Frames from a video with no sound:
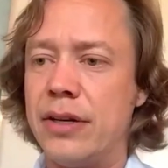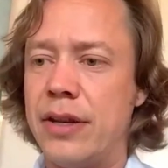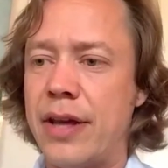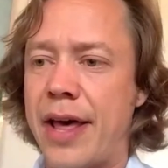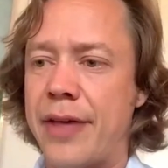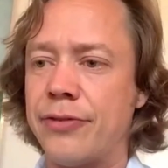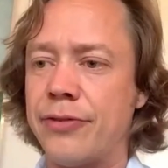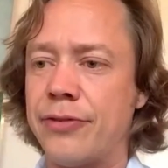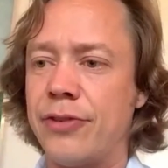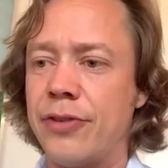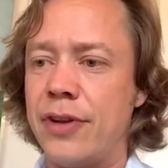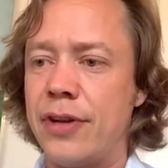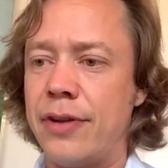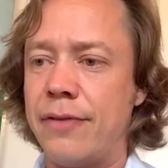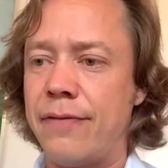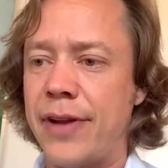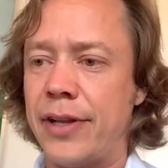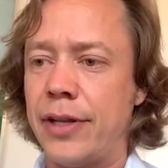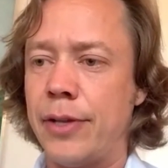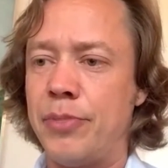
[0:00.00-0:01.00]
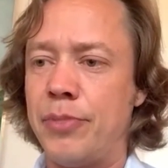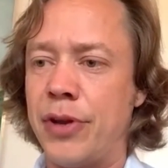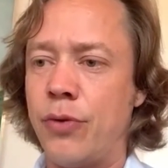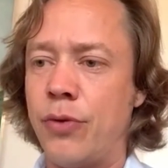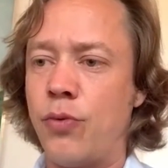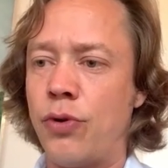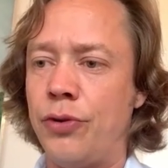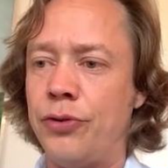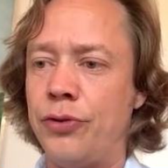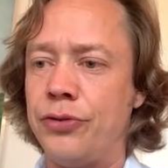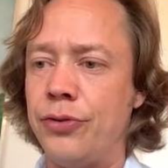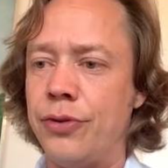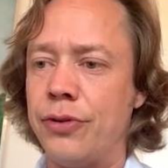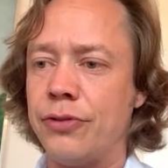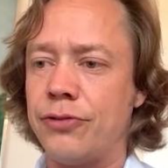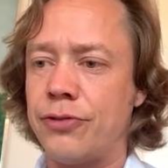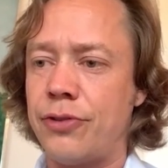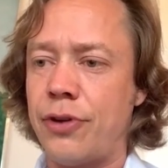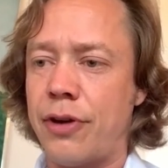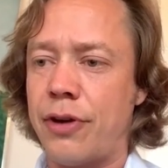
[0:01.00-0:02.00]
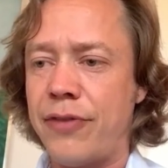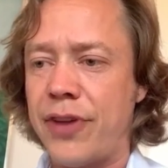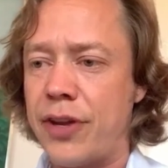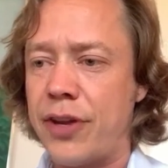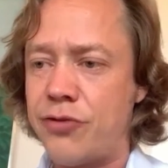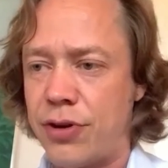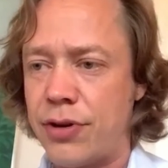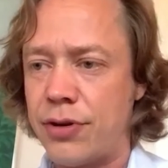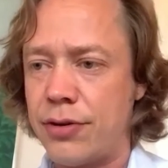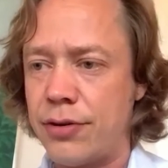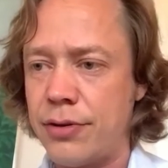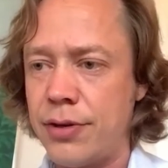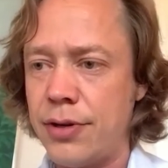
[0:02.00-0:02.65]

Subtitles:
deaths in the developing world due to starvation.